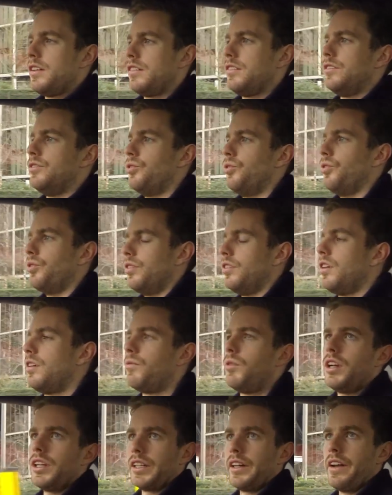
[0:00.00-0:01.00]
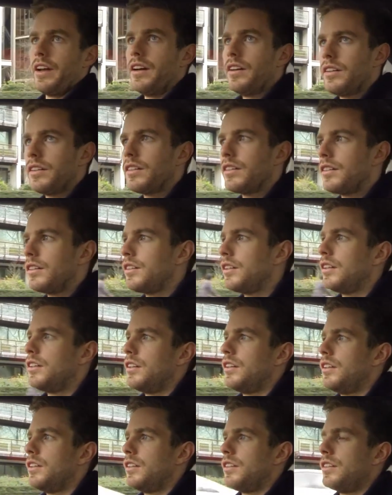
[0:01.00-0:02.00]
or a while ago
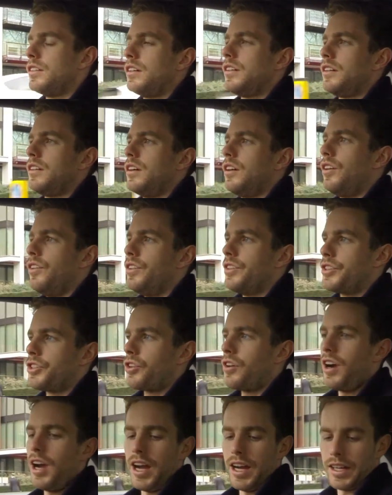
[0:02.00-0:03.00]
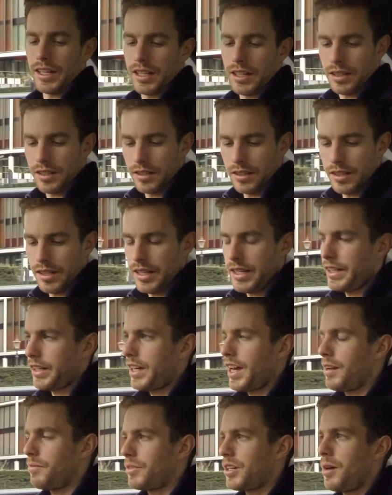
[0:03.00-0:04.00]
now, on the track, it
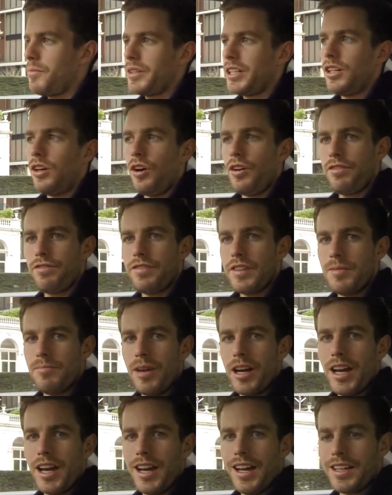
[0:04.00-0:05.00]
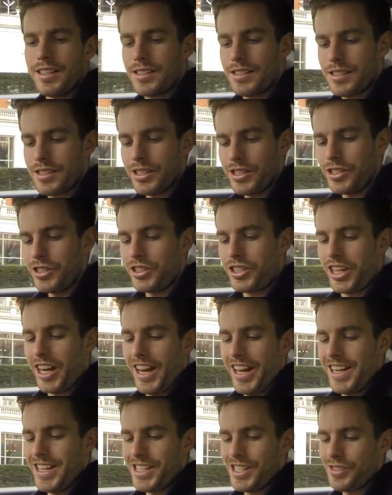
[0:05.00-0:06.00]
kept coming off in my hand. So you
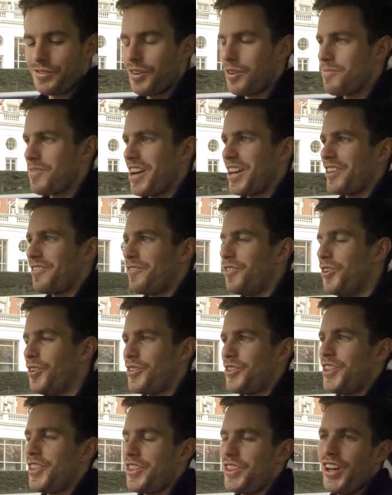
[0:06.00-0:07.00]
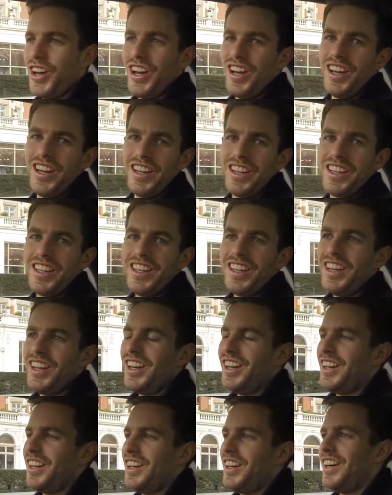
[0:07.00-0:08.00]
change from like fourth to third,
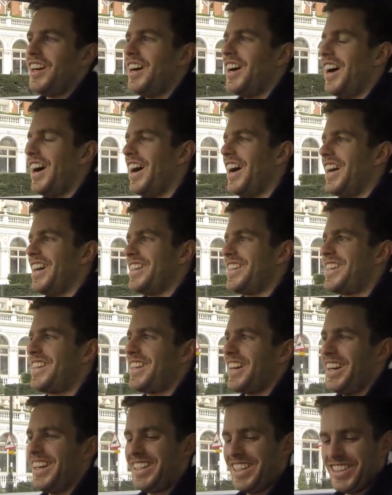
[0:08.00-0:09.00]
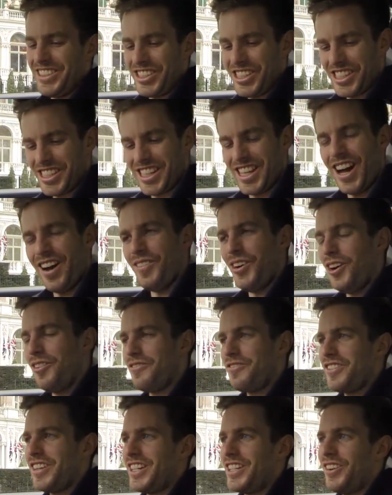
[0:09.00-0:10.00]
and it just come
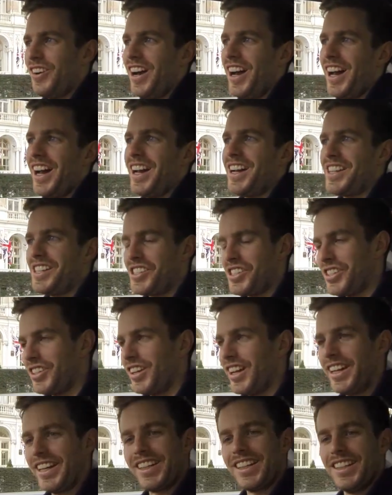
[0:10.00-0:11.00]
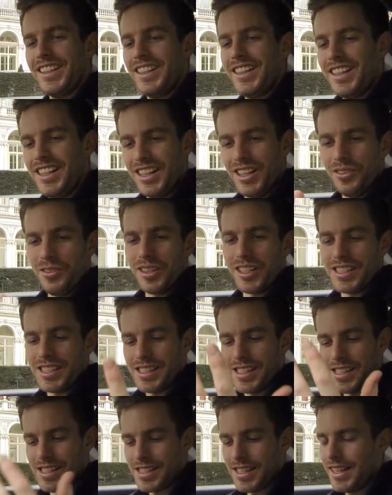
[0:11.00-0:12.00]
off in your hand. So you're like, oh, what is
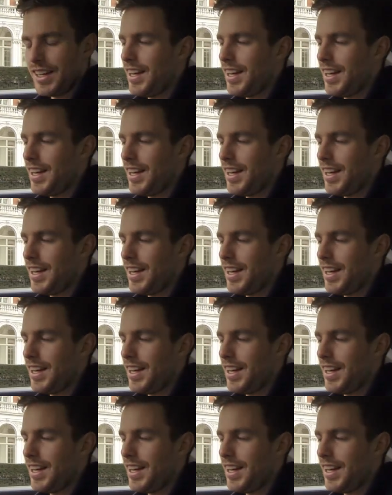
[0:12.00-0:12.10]
this?